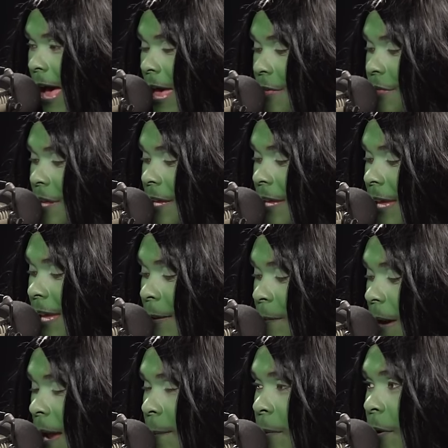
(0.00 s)
I think it
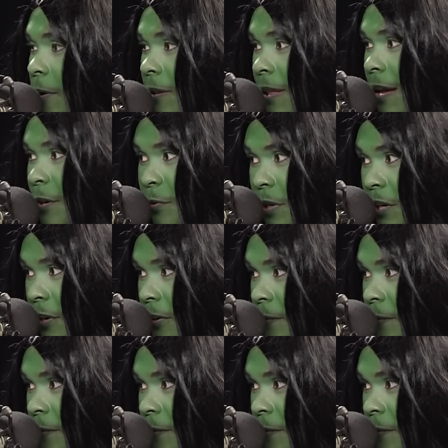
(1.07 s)
might burn a lot quicker.